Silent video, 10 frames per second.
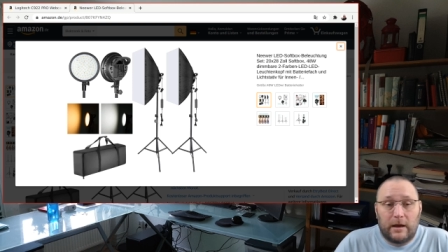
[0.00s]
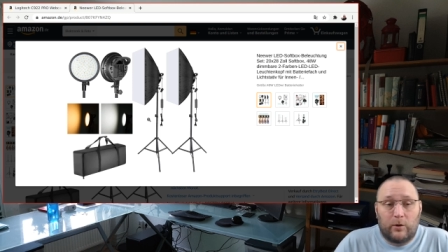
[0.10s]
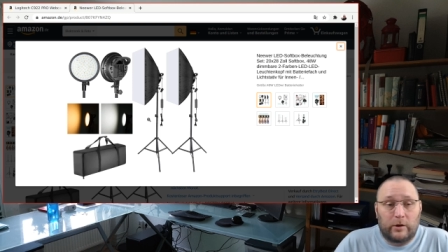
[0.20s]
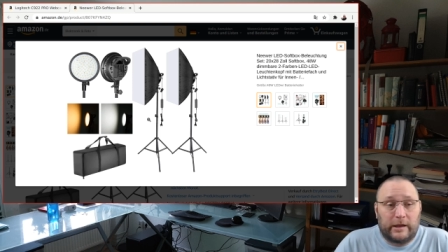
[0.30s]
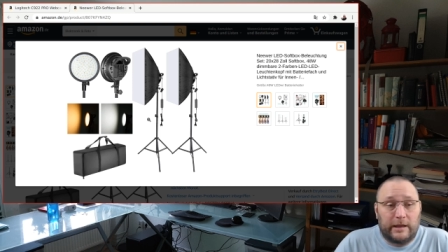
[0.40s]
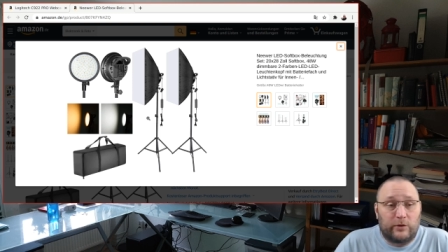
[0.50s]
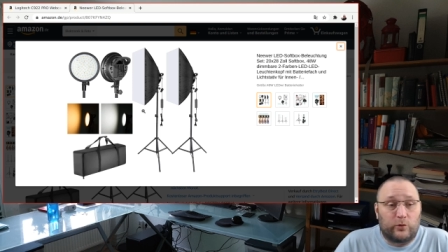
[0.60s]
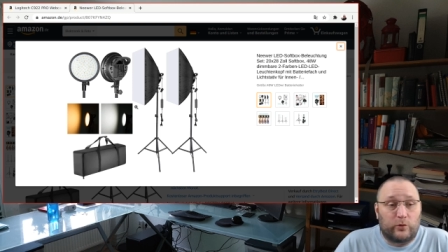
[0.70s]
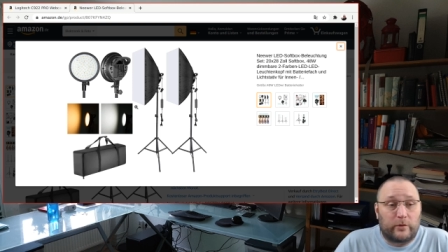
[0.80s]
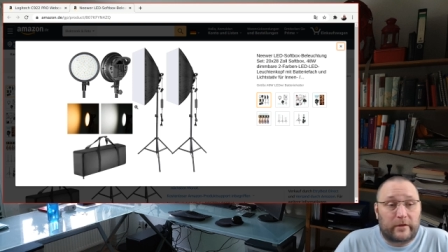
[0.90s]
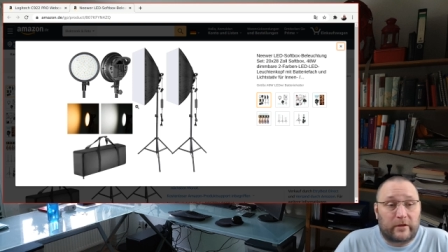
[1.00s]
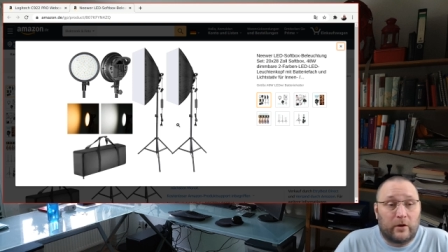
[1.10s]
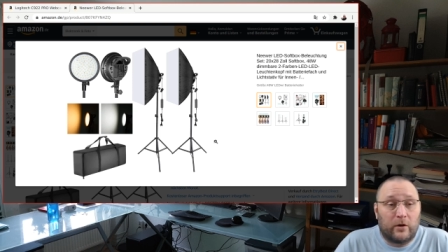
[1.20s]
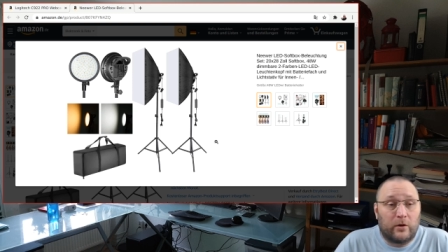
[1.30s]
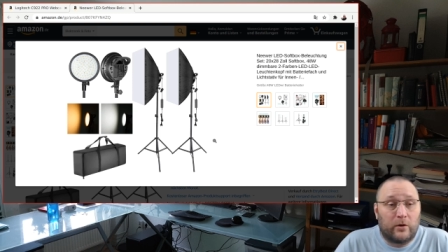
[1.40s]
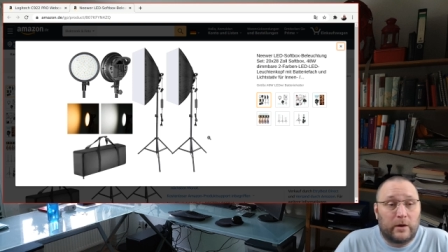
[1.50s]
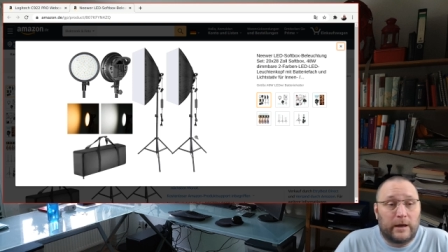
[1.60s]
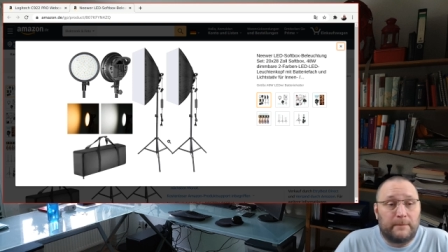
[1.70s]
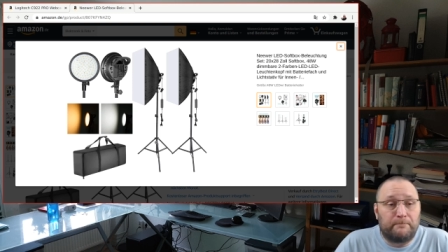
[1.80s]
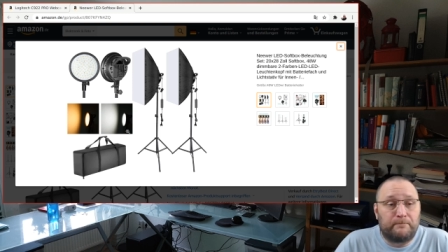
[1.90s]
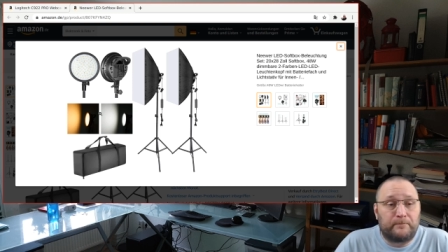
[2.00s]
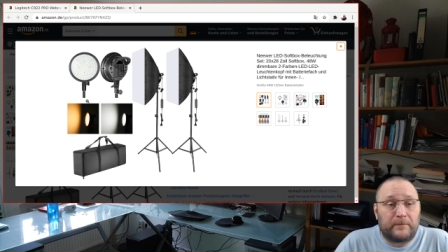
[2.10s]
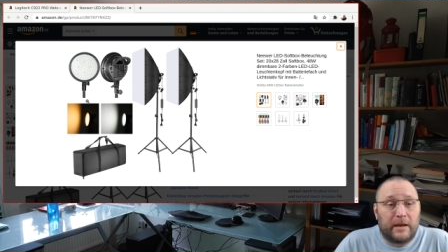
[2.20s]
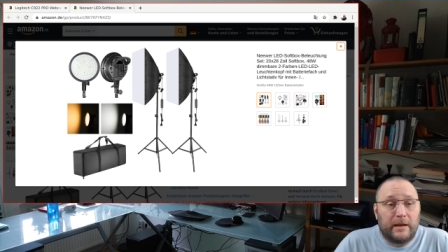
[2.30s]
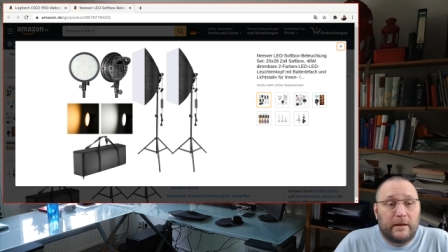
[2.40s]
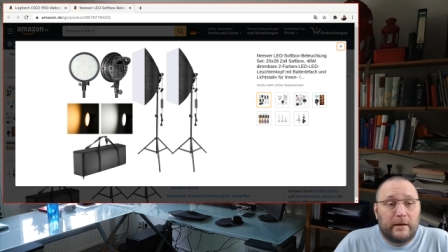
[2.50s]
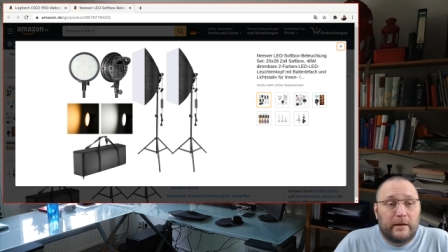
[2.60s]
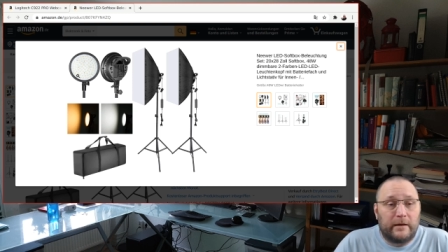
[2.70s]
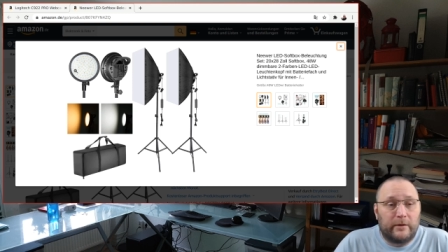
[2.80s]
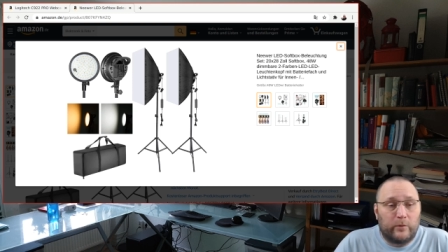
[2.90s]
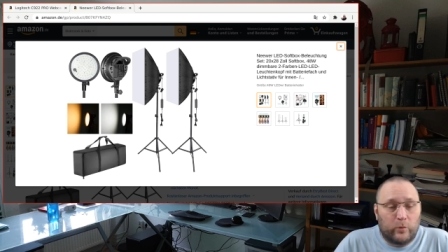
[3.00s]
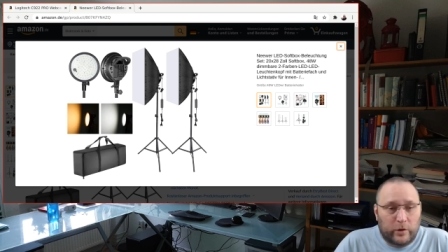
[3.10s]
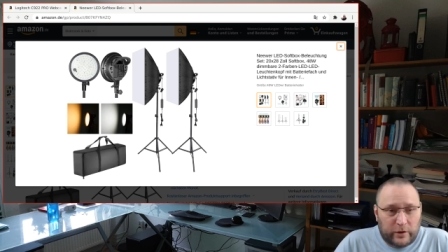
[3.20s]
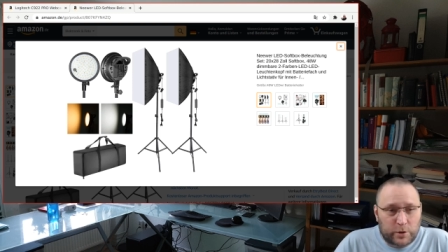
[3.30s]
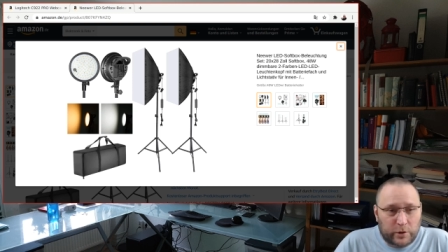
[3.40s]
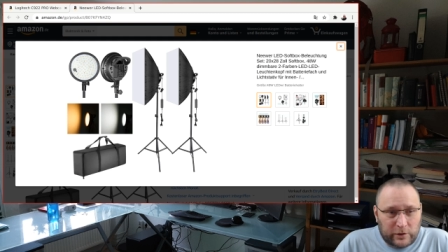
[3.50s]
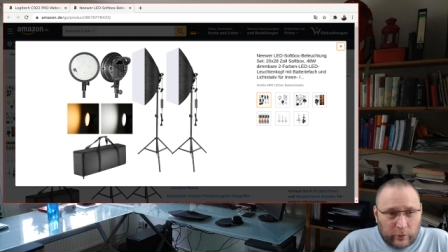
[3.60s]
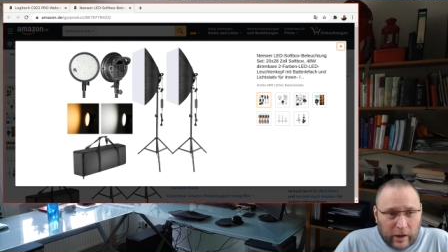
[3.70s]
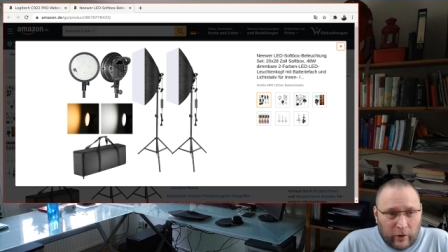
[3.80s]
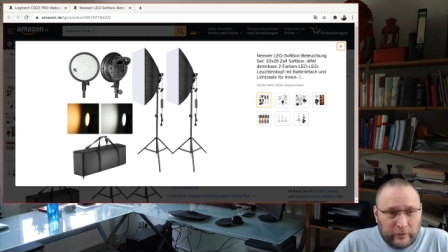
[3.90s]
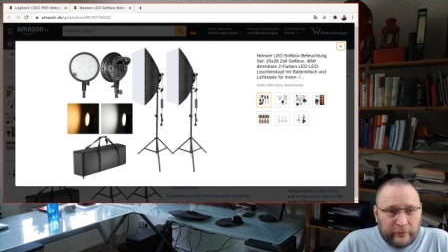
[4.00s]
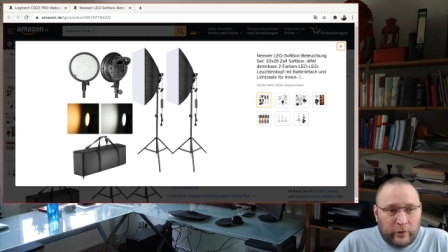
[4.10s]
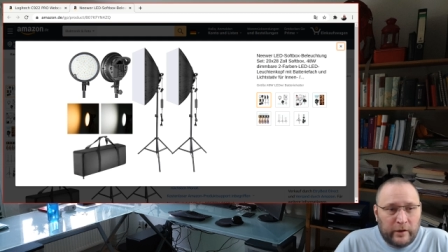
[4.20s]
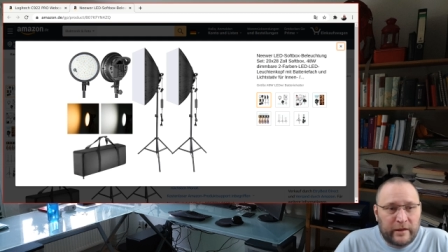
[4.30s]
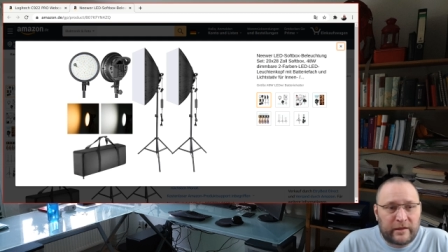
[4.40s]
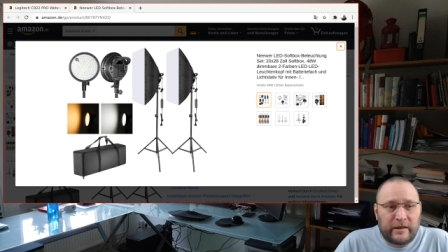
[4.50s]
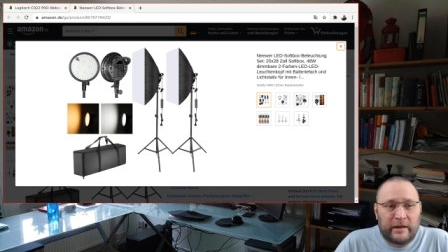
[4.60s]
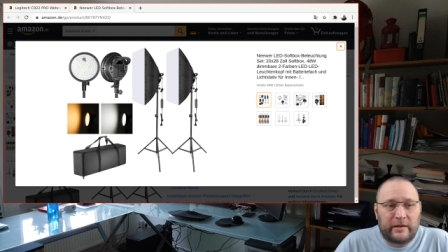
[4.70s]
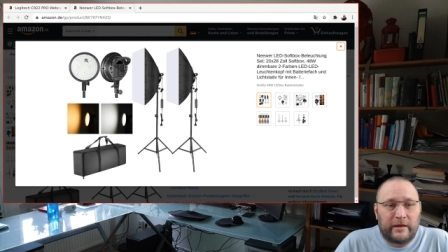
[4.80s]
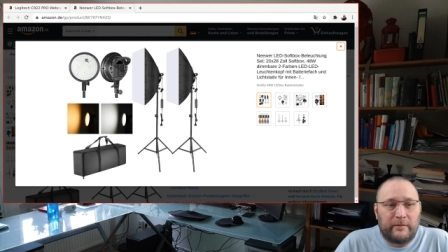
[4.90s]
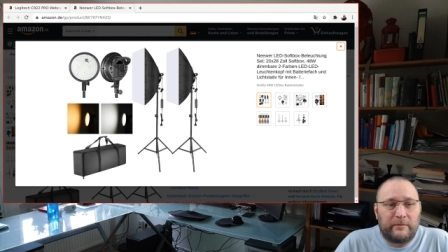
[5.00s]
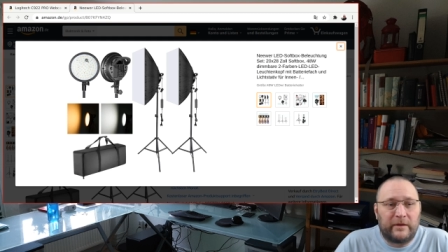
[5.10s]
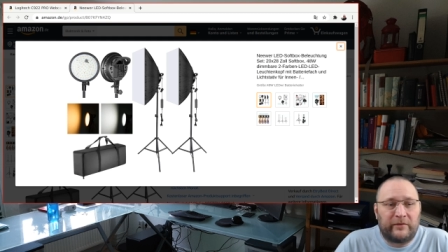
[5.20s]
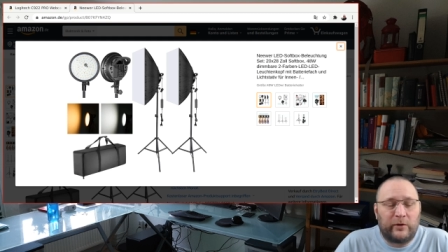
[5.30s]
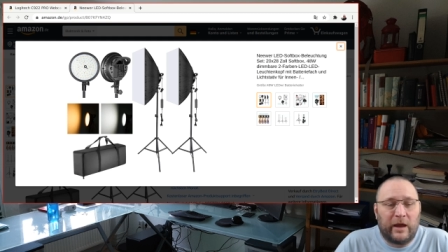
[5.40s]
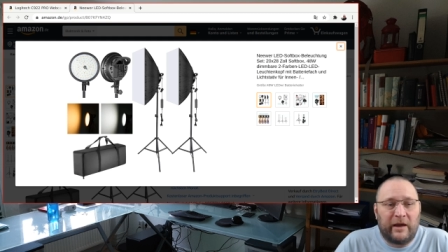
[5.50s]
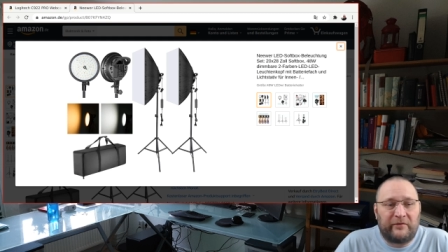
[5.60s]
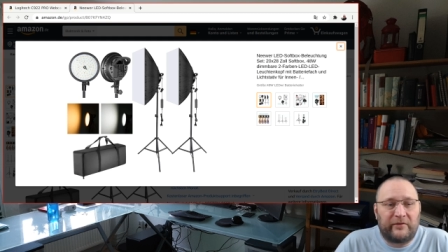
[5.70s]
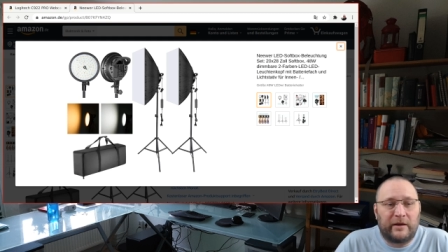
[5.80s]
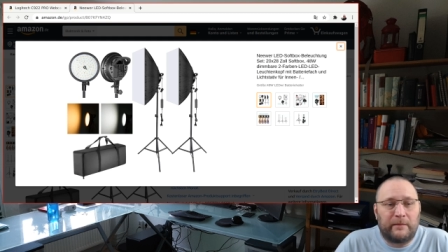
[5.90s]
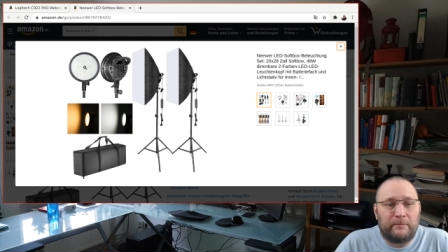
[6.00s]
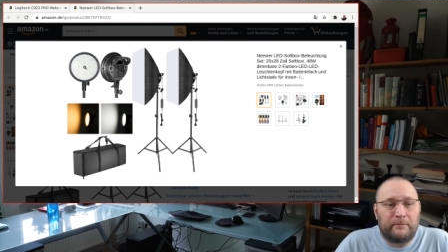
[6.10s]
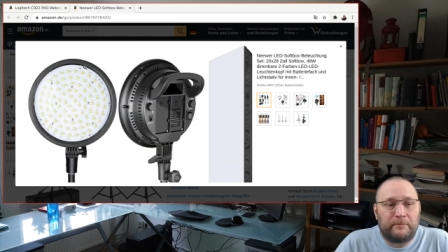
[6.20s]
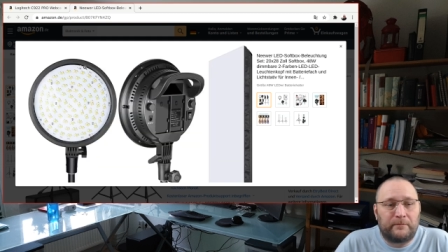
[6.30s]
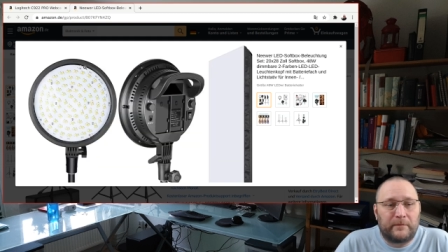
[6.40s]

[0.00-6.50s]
what can you do? So um, what you should look out for is that um, if you have um,